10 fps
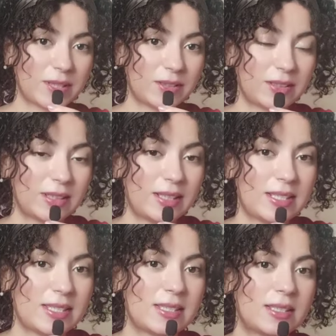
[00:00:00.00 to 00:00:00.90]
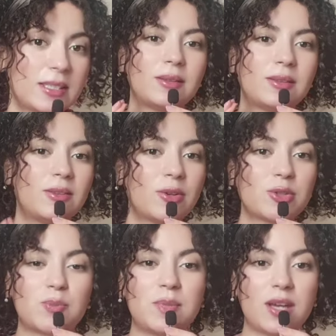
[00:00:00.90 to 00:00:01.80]
but not least,
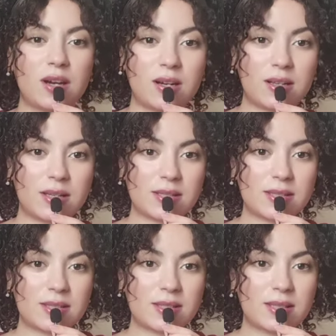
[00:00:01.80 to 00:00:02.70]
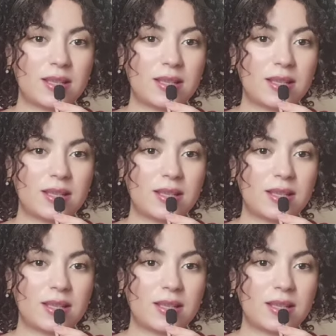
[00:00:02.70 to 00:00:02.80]
don't be honest.